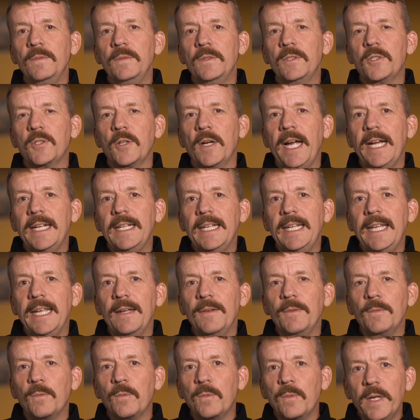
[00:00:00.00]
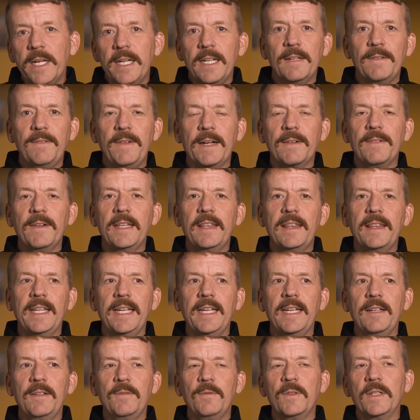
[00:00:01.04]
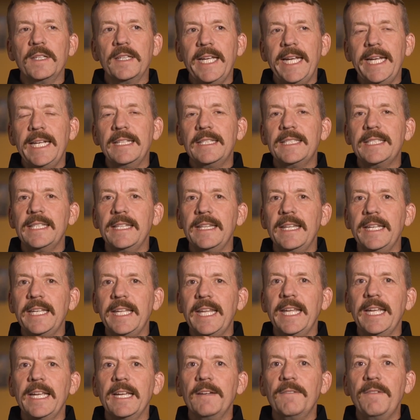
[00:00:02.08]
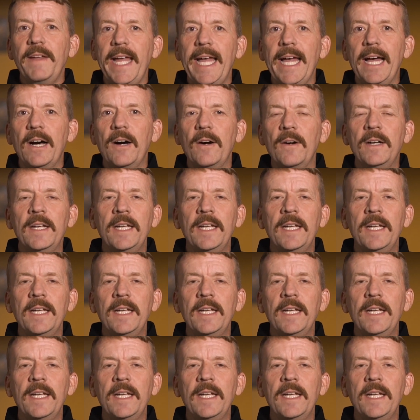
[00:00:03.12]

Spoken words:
tried to get rid of everything related to the King of Hell